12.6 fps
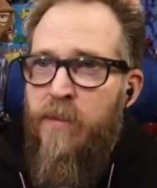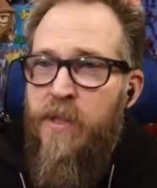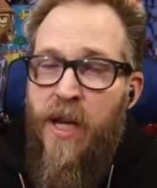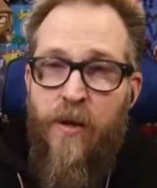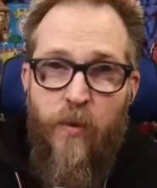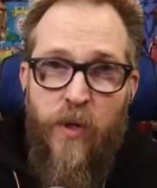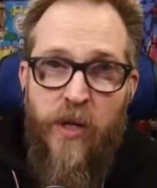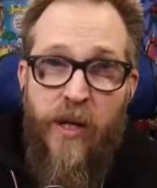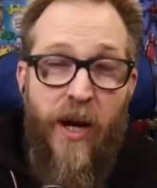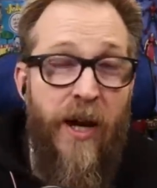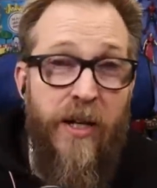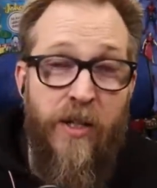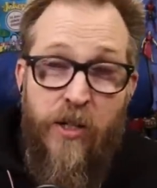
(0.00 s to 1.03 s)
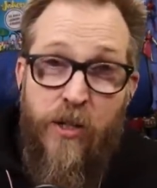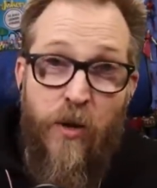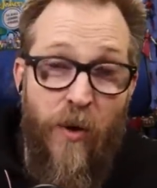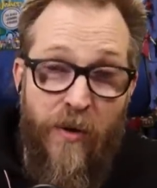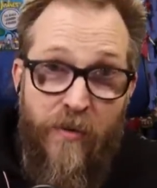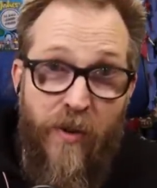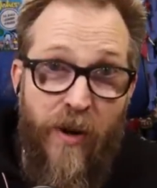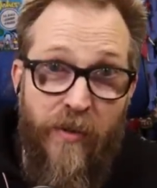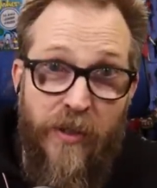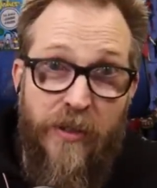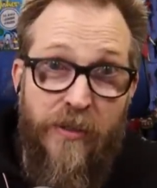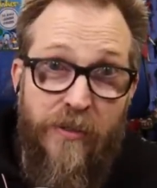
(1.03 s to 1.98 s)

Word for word: Deadwood. I could just go on forever.